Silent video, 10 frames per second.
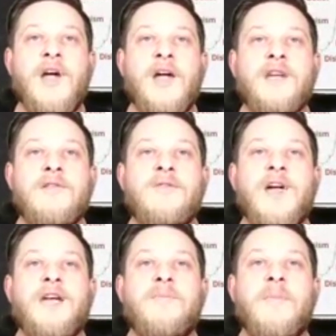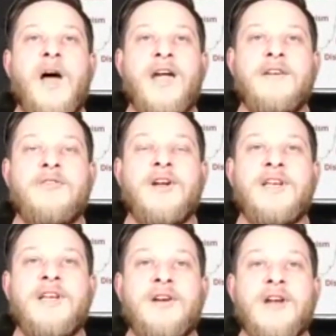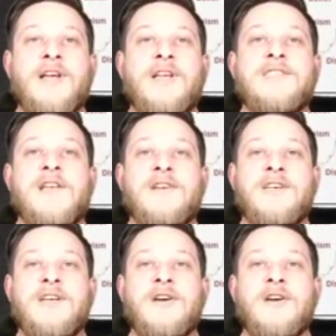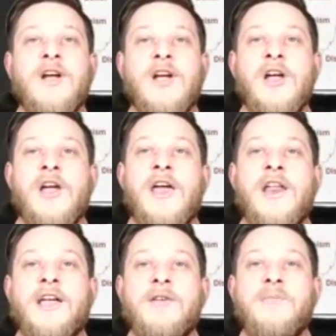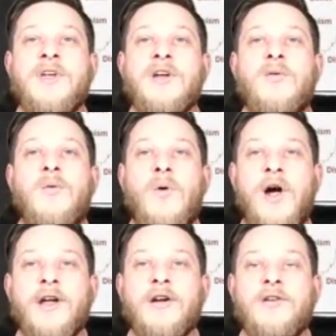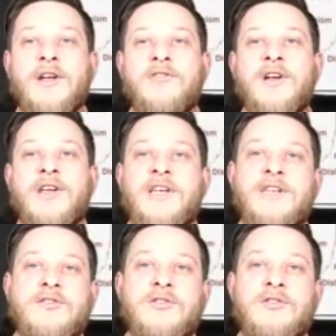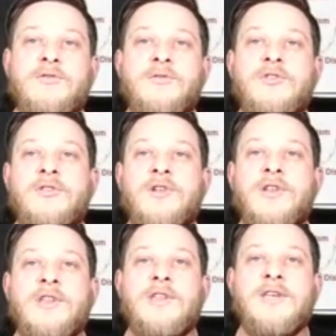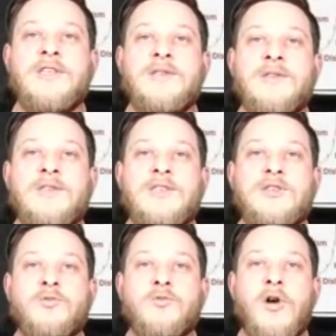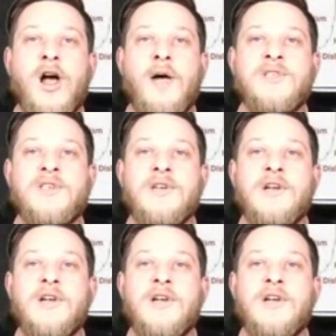I could buy right here, I could sell here, and I could be acquiring right during these drops.